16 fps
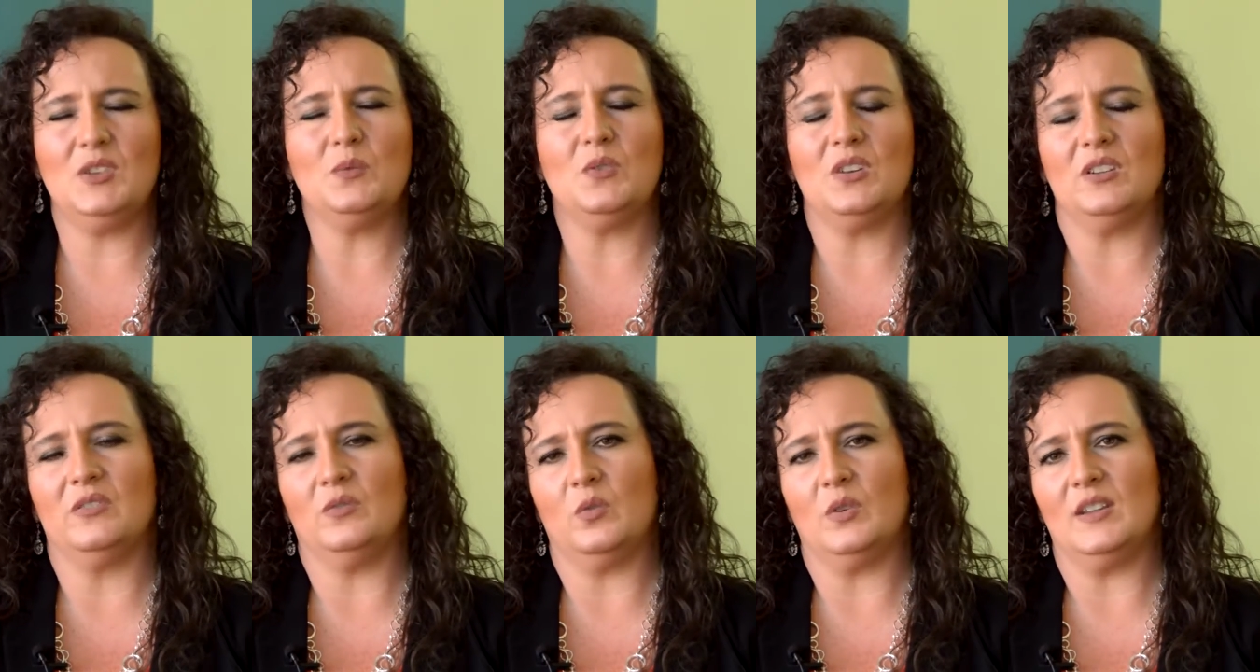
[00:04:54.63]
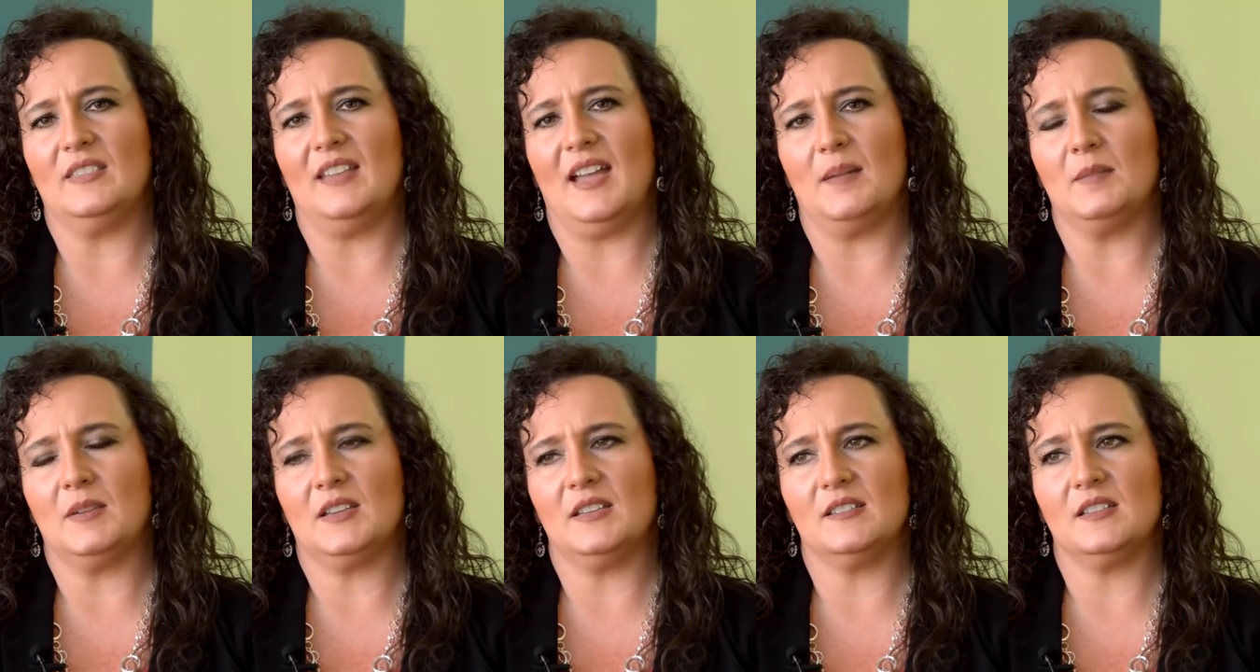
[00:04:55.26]
You want to avoid
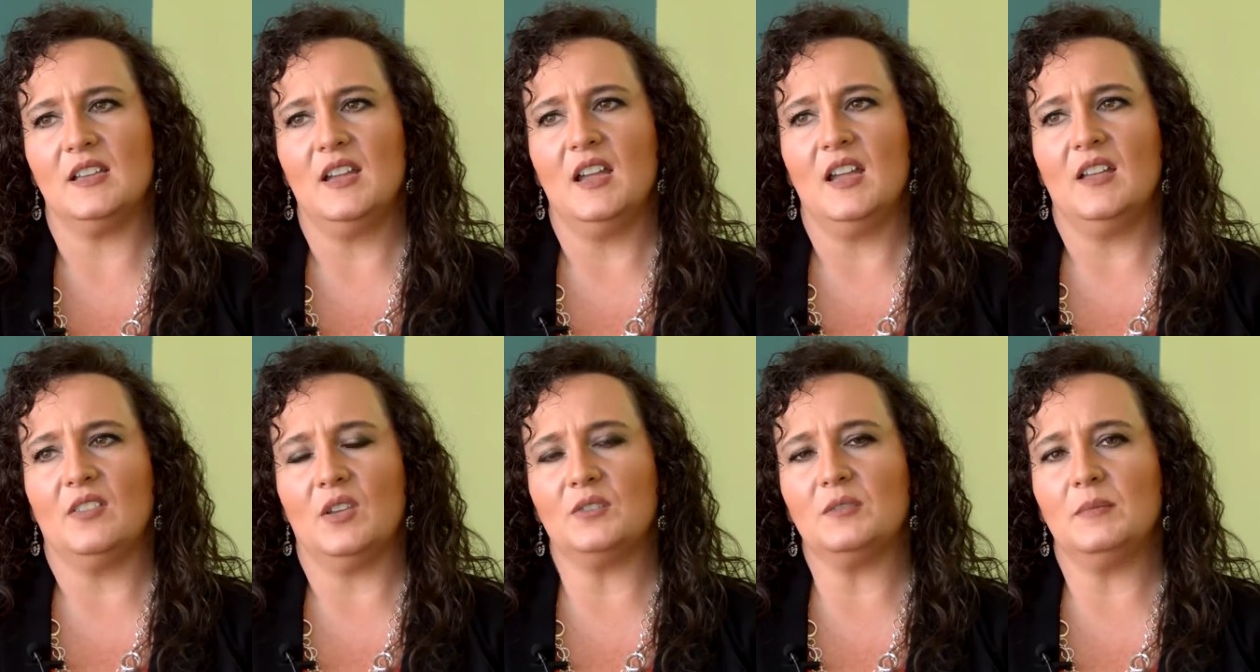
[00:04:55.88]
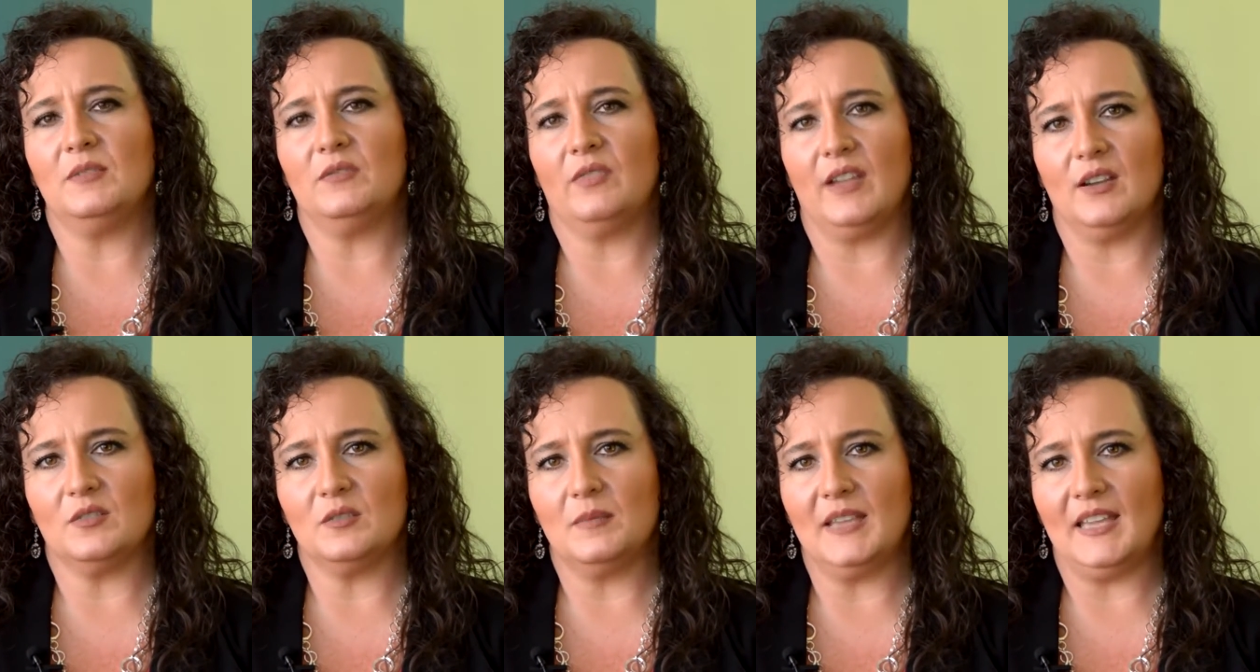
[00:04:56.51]
that because those have been
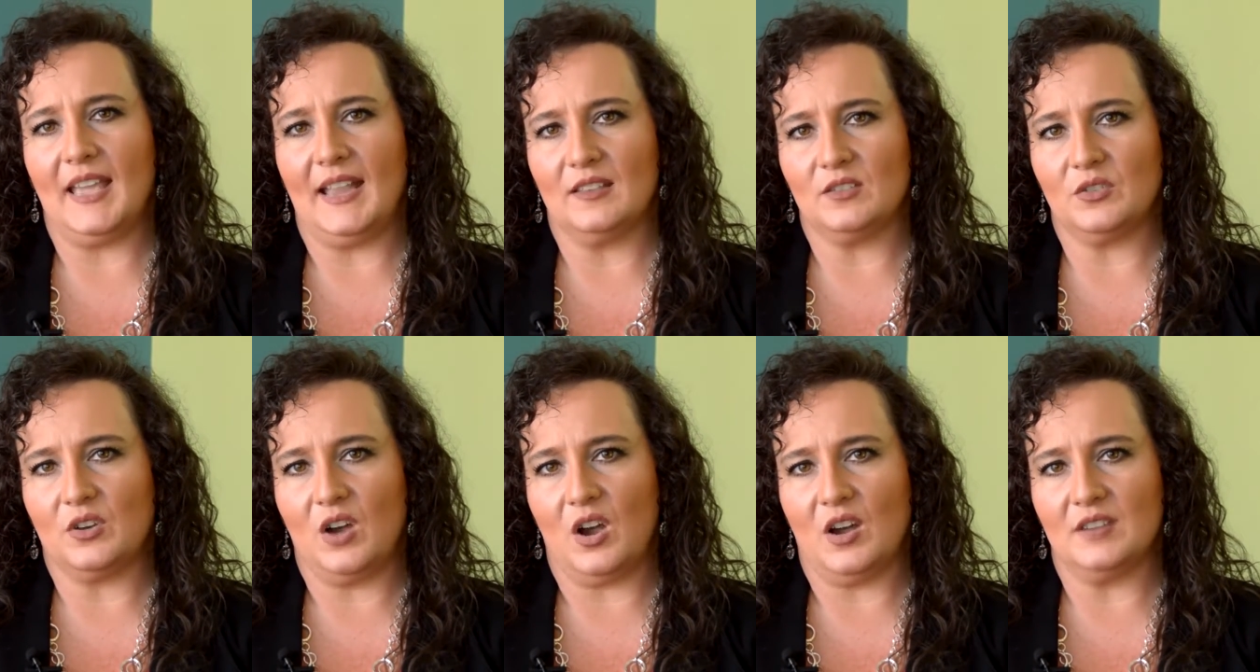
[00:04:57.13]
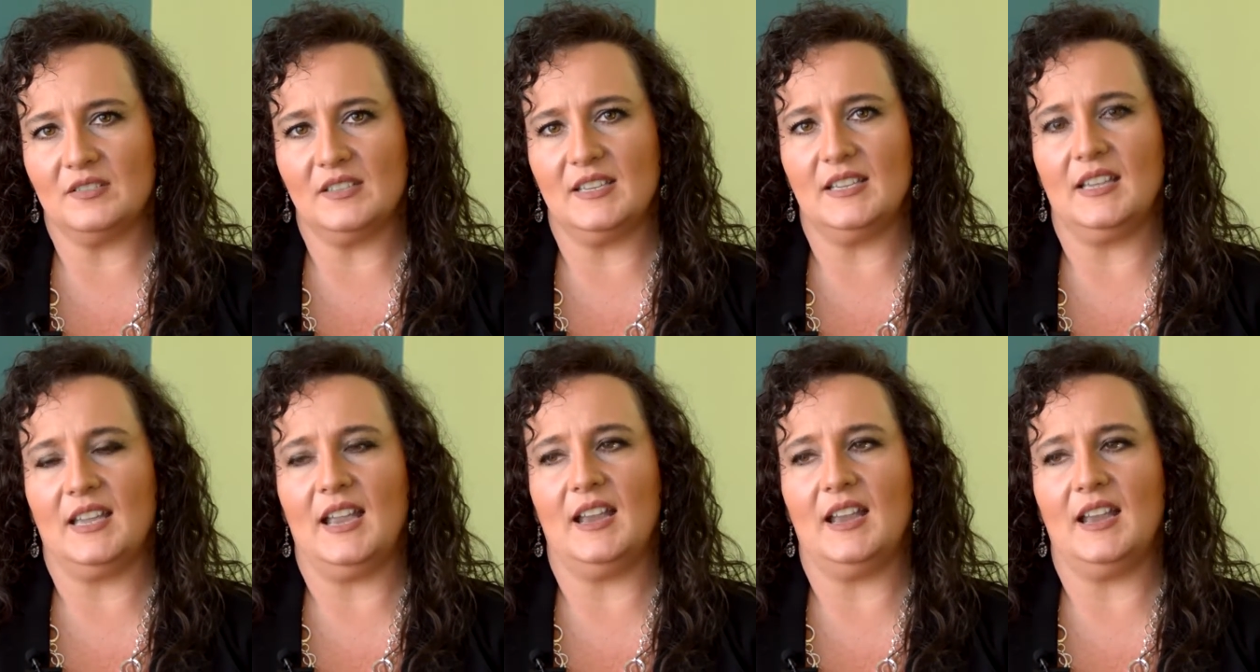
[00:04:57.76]
found to be cancer causing,